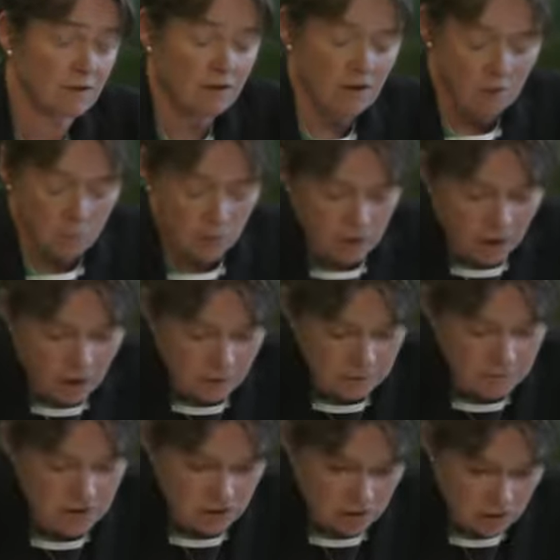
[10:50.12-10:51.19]
Well, I am
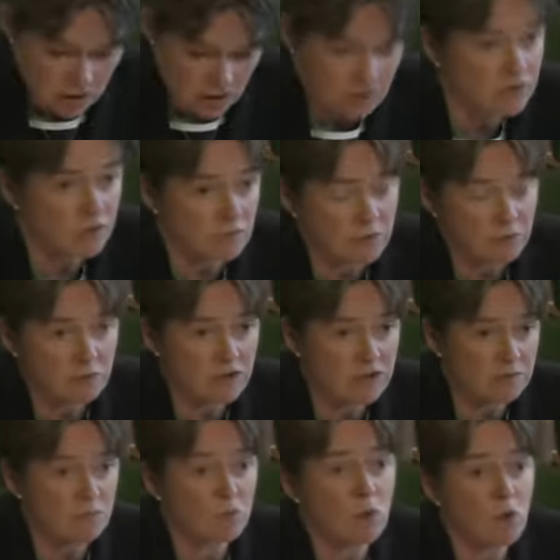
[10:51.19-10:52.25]
certain that we will need
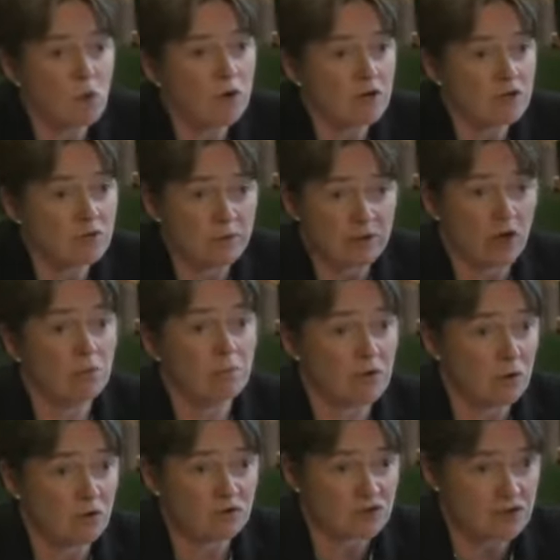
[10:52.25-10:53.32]
more as we go
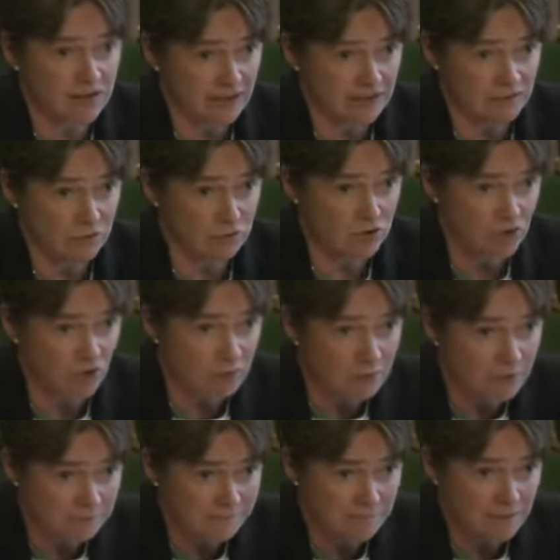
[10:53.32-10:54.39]
beyond the end of October.
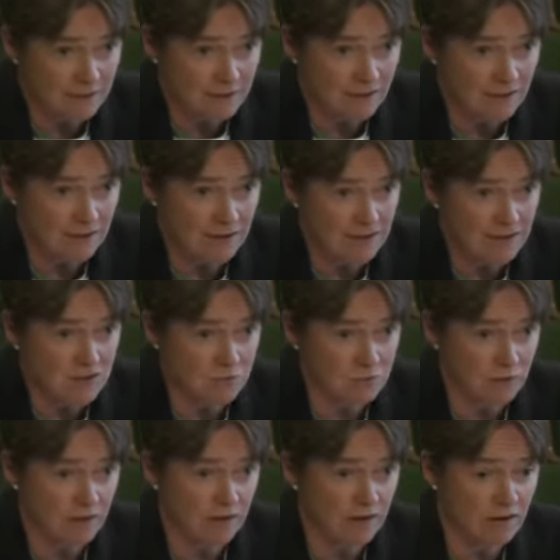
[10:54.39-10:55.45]
And
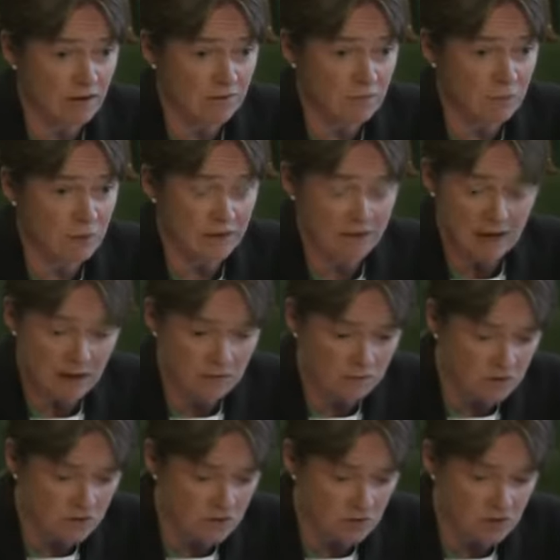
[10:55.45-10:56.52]
we
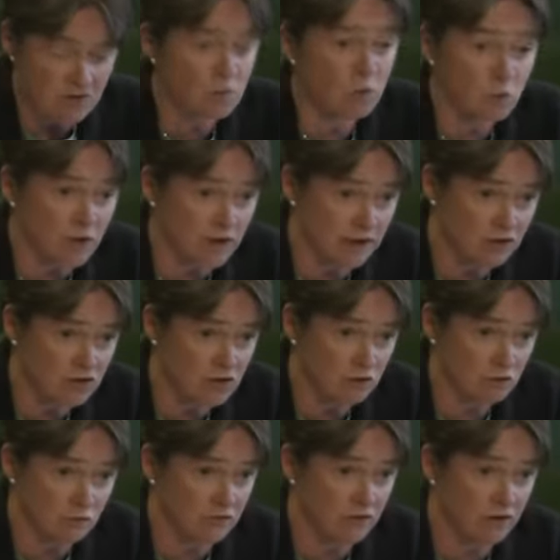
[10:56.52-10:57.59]
announced this morning
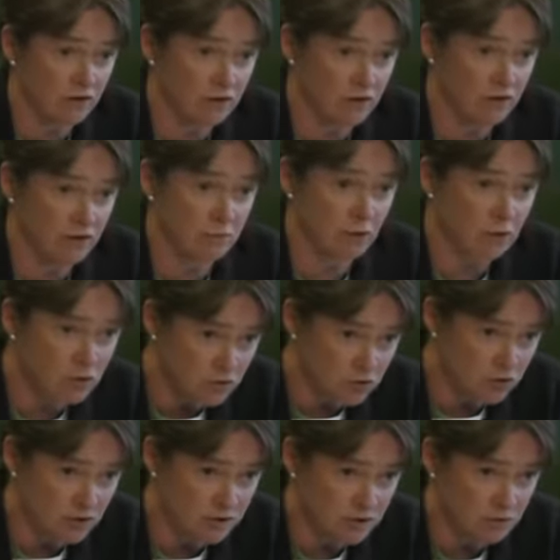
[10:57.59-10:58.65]
2 further
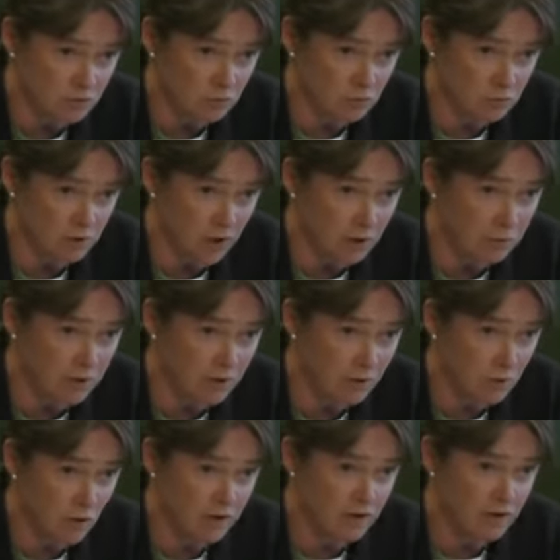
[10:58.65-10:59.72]
laboratories that will be opening,
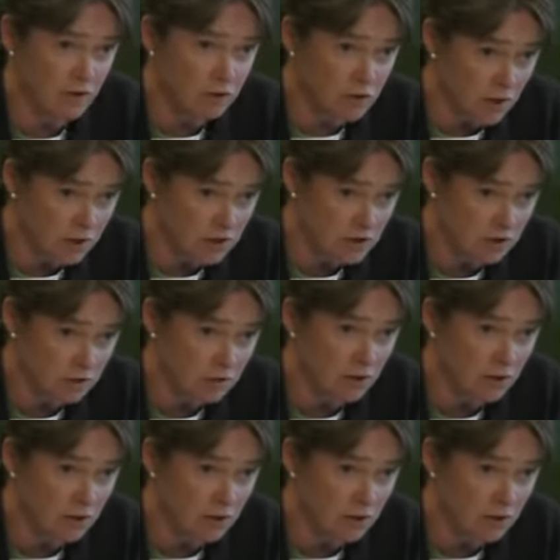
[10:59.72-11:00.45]
one in Newcastle,